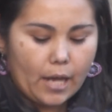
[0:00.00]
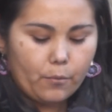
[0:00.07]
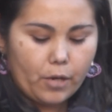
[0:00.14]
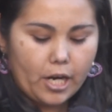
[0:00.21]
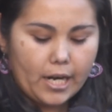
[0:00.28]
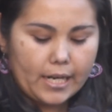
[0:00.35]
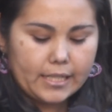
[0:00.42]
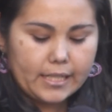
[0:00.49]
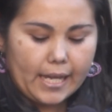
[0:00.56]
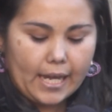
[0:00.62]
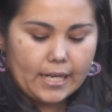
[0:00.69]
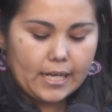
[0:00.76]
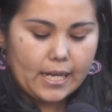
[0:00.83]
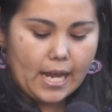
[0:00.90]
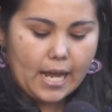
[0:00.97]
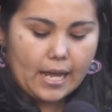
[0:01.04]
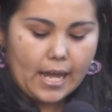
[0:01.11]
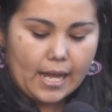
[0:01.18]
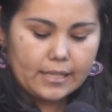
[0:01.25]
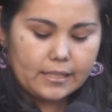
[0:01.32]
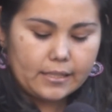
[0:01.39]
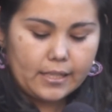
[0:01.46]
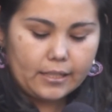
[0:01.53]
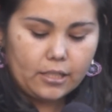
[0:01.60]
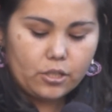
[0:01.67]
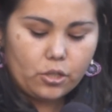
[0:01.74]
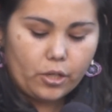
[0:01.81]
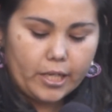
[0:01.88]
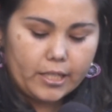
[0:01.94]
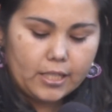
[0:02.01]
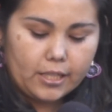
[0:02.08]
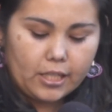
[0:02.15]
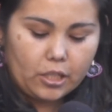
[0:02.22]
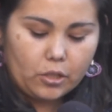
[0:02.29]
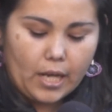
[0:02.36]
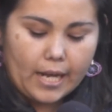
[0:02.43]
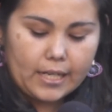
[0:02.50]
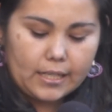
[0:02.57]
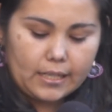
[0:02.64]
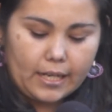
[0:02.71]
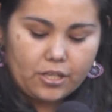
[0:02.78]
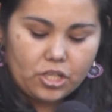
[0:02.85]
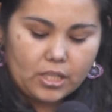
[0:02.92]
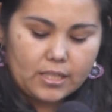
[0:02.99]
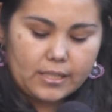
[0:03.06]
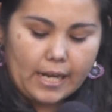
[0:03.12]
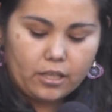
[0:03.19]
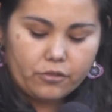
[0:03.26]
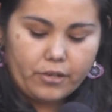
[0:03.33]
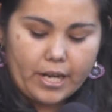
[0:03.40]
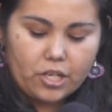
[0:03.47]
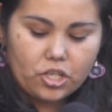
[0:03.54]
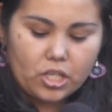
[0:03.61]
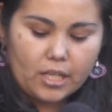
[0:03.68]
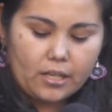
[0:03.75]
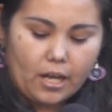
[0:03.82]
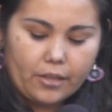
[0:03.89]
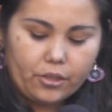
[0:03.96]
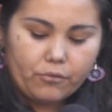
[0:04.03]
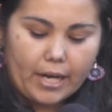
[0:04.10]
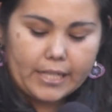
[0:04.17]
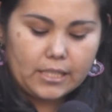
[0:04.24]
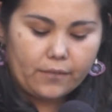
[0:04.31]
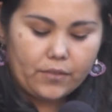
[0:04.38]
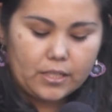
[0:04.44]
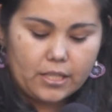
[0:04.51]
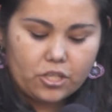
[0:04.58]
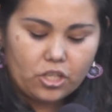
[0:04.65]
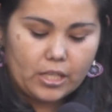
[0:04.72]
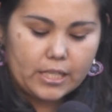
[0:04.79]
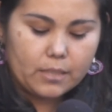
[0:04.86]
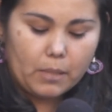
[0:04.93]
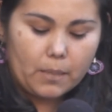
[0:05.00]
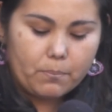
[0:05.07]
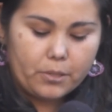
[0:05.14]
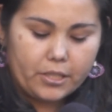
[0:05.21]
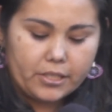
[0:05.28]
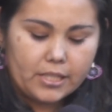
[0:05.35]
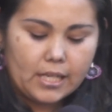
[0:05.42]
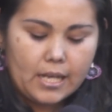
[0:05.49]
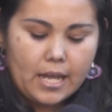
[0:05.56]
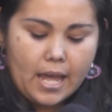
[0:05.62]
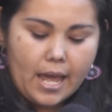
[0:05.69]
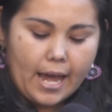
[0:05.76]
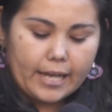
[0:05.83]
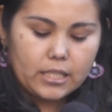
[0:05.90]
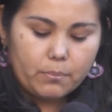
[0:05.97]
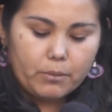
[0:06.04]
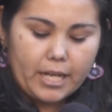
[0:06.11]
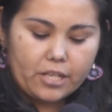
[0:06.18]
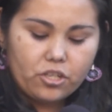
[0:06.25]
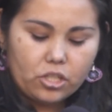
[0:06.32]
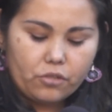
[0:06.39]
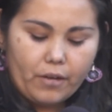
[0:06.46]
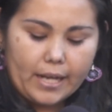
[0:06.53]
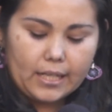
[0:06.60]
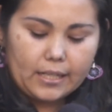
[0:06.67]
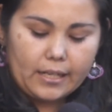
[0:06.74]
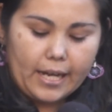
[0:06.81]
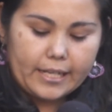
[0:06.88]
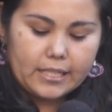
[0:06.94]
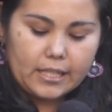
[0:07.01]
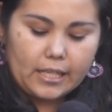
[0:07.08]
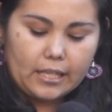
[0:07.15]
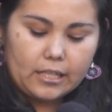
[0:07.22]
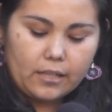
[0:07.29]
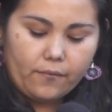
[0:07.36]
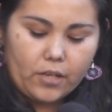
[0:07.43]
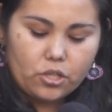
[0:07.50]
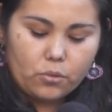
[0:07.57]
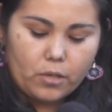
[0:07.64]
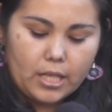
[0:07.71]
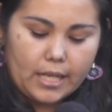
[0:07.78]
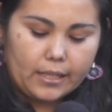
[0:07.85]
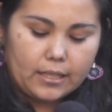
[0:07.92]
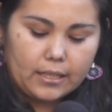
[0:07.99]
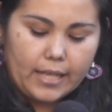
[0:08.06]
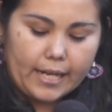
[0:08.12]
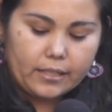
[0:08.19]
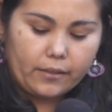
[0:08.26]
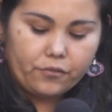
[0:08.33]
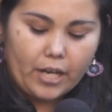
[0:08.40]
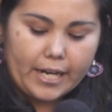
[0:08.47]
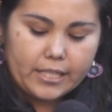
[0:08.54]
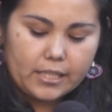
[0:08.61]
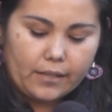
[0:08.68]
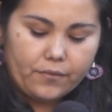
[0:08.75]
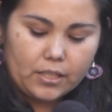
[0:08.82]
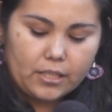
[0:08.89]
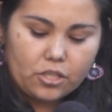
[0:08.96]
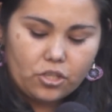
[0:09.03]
And whereas Canada, as a signatory to the United Nations Declaration on the Rights of Indigenous Peoples, has pledged to recognize the individual and collective rights of